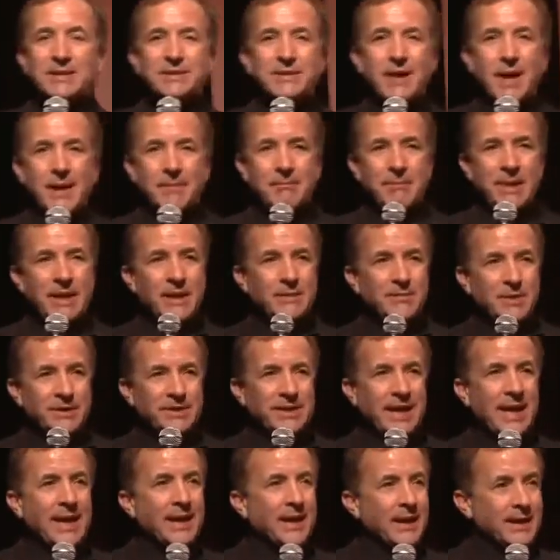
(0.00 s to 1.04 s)
based on
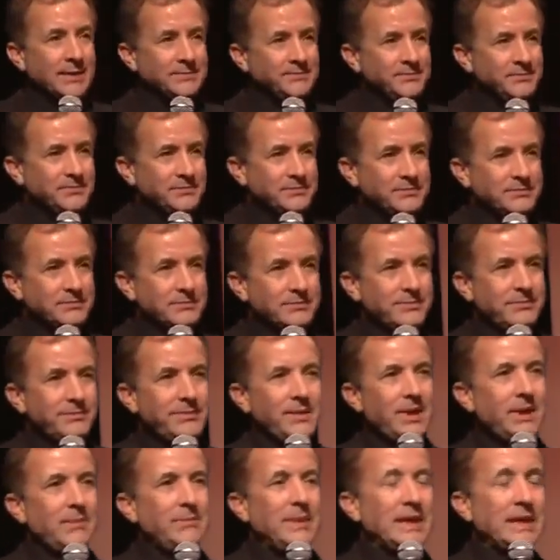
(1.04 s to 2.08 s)
minimal data
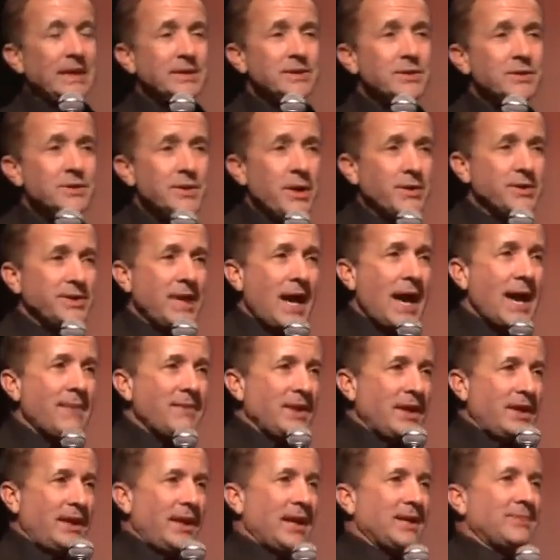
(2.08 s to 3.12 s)
because there's no
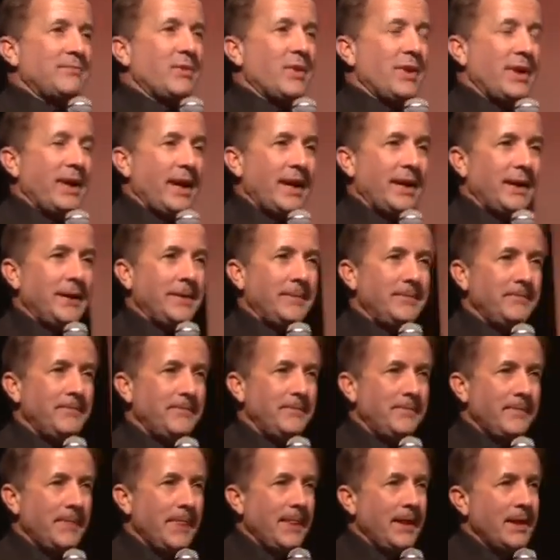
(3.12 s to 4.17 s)
time to collect more data.
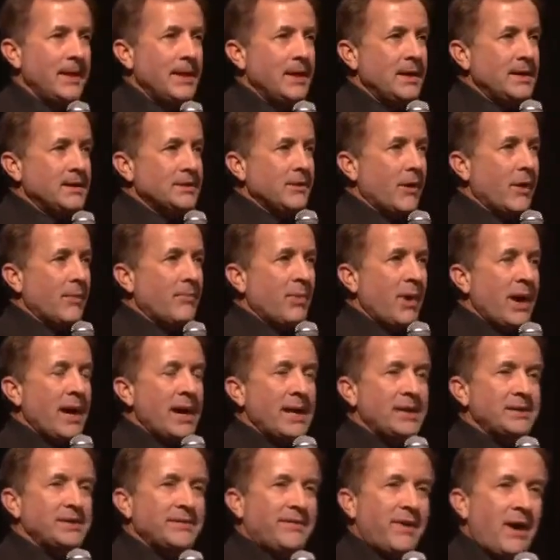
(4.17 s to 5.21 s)
So our
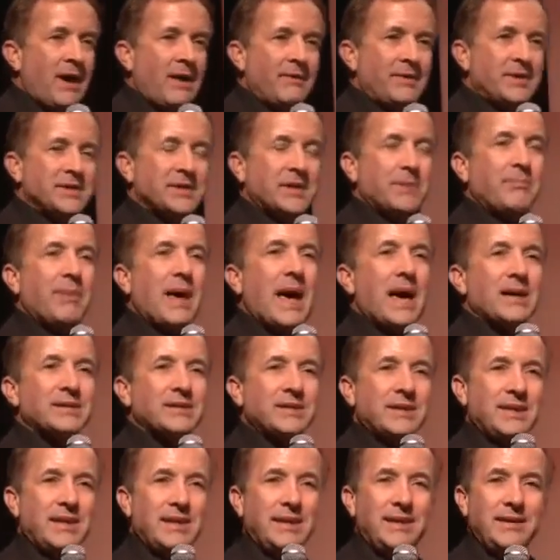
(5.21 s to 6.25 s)
brains have all this
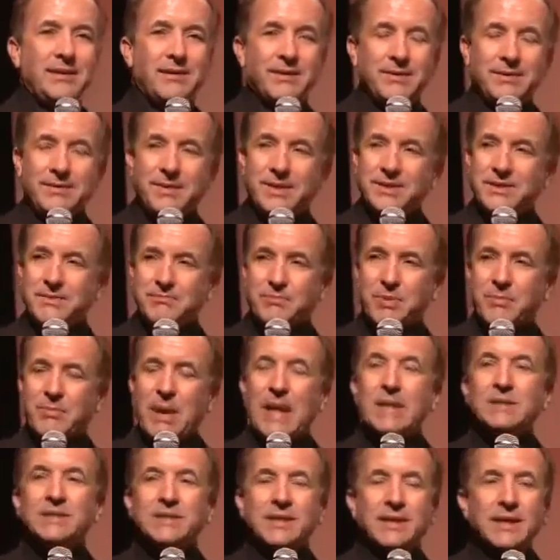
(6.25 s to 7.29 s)
capacity or this
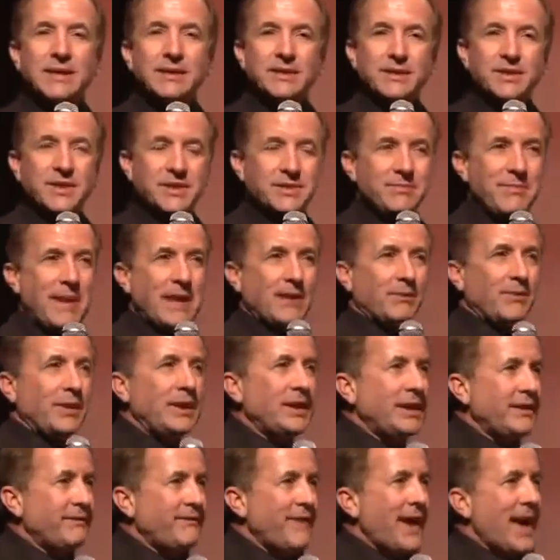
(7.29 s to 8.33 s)
propensity to just make
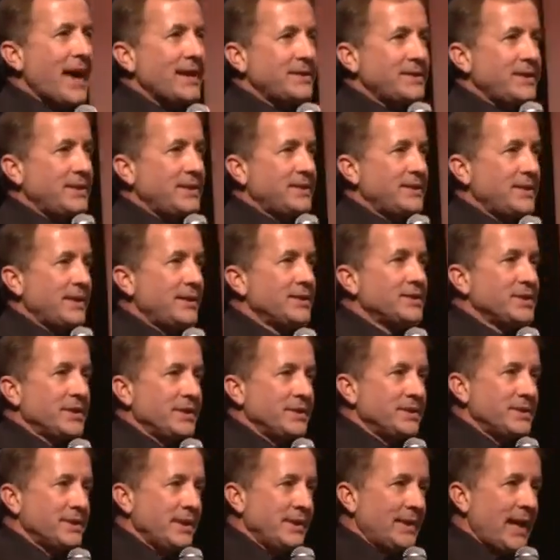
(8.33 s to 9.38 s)
really fast
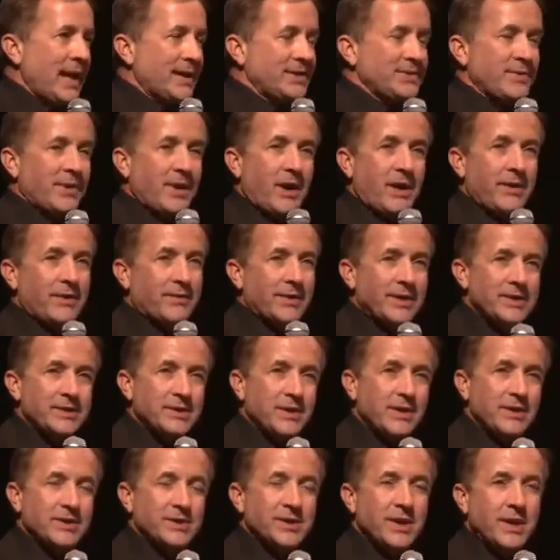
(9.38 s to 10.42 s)
decisions. And that's what all the
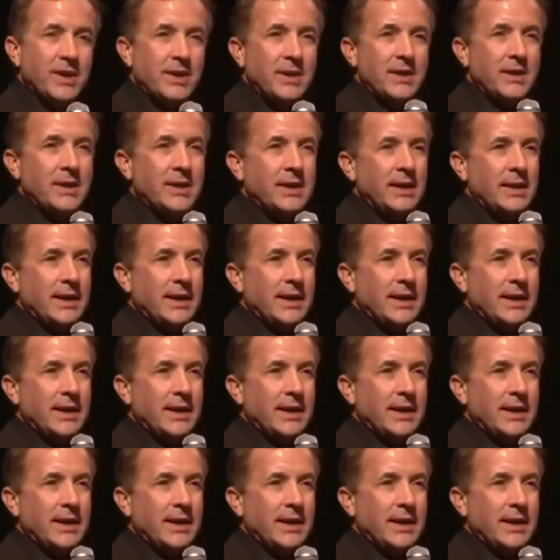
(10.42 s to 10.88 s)
research